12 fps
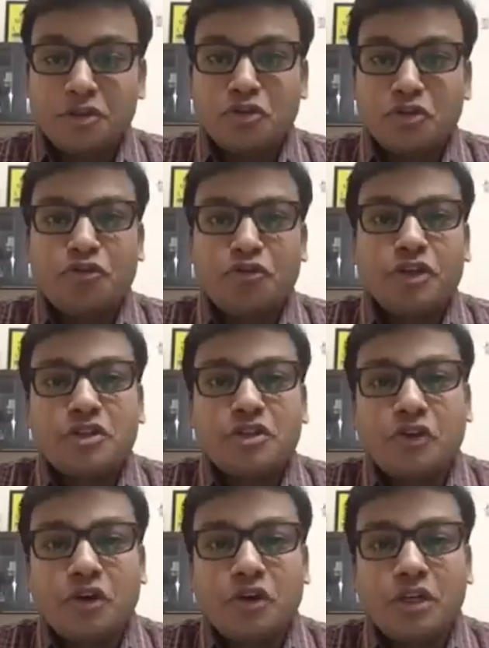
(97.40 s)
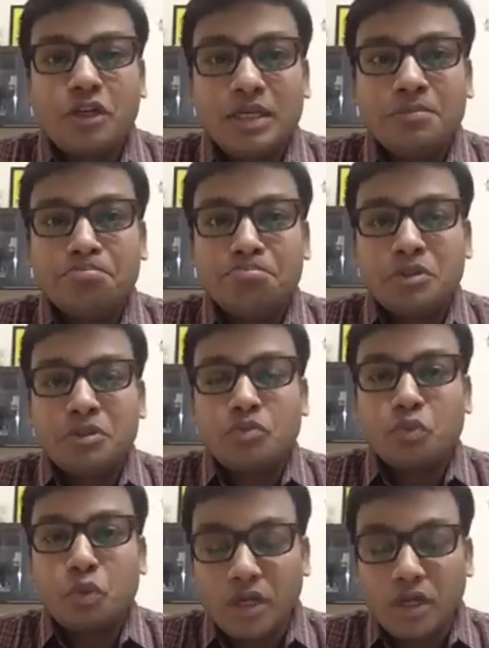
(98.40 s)
first of all,
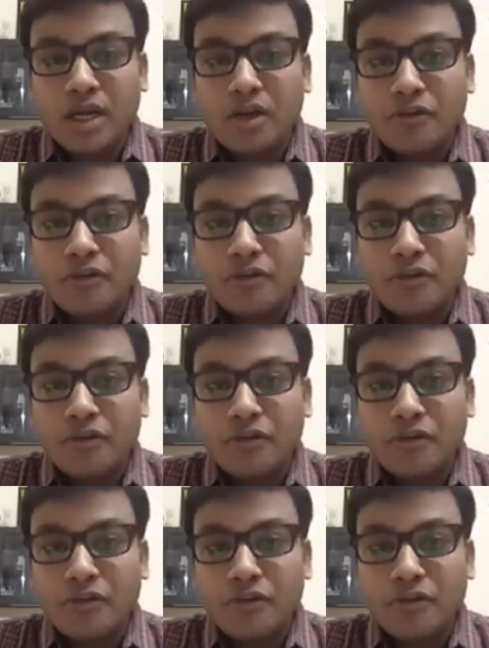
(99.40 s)
what